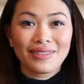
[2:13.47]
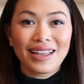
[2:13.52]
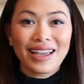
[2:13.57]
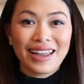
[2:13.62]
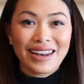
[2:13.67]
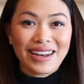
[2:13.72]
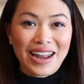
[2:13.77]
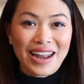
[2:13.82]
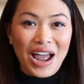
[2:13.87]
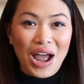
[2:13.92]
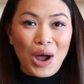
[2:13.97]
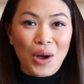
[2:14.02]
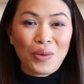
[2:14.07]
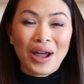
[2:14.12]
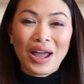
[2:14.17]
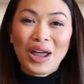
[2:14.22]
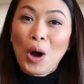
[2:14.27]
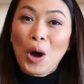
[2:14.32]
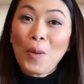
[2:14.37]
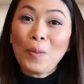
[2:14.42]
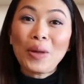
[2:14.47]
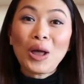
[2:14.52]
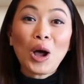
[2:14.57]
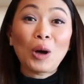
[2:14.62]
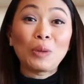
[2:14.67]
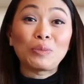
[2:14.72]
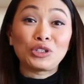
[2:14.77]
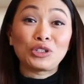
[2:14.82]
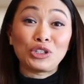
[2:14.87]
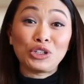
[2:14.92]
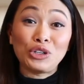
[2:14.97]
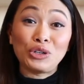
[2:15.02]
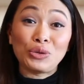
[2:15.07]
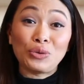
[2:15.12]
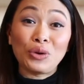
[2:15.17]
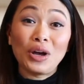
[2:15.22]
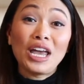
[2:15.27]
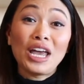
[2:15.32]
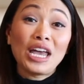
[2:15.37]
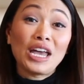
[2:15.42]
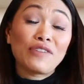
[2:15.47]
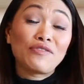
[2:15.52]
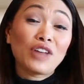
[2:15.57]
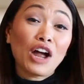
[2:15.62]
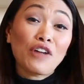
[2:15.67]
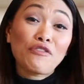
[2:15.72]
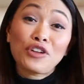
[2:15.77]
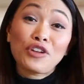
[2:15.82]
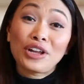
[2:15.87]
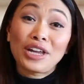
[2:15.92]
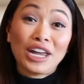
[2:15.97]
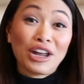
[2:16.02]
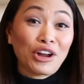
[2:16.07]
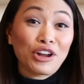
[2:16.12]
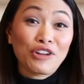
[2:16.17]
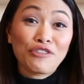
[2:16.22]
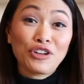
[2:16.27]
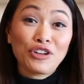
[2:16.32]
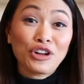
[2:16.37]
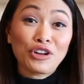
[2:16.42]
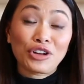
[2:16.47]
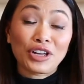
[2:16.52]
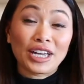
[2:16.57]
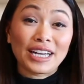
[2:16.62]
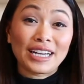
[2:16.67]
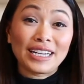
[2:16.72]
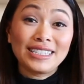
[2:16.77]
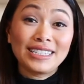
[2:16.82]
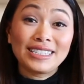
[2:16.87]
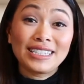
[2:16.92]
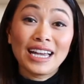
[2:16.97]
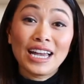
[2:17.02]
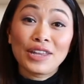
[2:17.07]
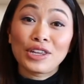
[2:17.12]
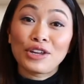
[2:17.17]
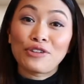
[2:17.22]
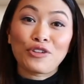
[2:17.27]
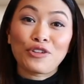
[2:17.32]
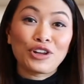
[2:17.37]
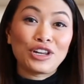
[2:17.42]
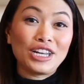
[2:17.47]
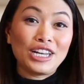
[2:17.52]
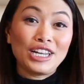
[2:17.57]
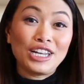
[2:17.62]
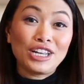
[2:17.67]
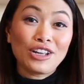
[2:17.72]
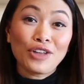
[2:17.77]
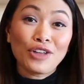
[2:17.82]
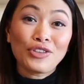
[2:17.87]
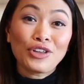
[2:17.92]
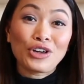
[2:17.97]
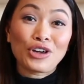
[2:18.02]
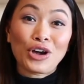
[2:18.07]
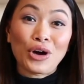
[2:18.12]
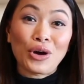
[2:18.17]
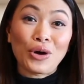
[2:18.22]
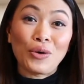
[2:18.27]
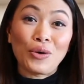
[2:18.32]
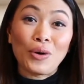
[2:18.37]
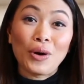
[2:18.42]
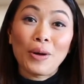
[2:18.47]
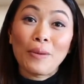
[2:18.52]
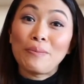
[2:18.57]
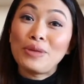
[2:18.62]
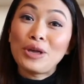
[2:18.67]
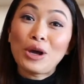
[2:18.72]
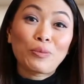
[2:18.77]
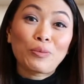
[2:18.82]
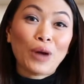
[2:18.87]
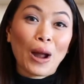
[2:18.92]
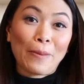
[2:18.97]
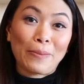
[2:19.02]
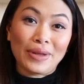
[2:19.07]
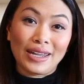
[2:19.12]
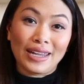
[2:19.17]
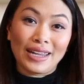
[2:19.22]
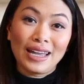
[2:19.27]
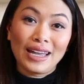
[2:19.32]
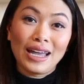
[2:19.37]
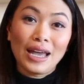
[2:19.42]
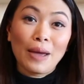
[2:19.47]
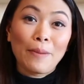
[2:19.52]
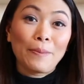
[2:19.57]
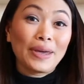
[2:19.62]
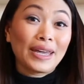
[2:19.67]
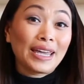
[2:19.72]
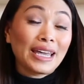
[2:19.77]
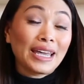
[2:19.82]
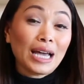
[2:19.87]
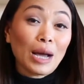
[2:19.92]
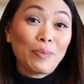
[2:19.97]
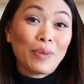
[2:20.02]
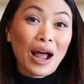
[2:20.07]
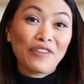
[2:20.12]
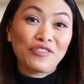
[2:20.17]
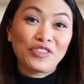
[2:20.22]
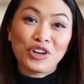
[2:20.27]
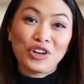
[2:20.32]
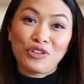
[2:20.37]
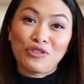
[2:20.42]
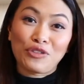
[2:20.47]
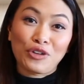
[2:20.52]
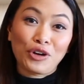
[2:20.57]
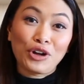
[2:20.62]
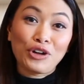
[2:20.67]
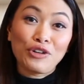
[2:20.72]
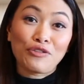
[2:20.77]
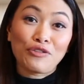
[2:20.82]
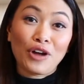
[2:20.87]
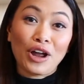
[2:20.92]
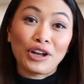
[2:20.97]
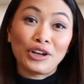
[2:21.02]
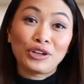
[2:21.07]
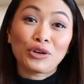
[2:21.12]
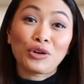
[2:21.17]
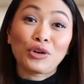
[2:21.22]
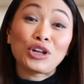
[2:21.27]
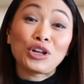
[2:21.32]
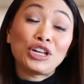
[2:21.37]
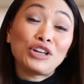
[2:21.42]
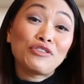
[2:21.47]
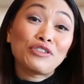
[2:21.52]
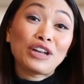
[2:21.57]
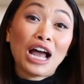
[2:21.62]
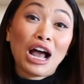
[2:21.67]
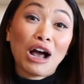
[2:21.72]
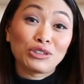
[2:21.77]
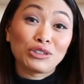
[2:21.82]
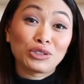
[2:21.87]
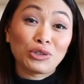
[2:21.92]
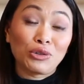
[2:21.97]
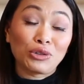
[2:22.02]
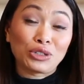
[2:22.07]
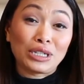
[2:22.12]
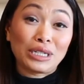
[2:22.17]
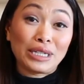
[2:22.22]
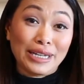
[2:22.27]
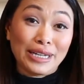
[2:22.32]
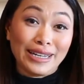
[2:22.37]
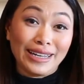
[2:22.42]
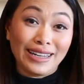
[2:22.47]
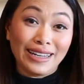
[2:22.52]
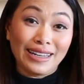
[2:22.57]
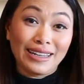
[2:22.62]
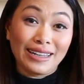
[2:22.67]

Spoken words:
And now, I hope it helps you, if not for caring for your kids, then for eating on the go, meal prepping, picking up after your furry friend, or even household cleaning.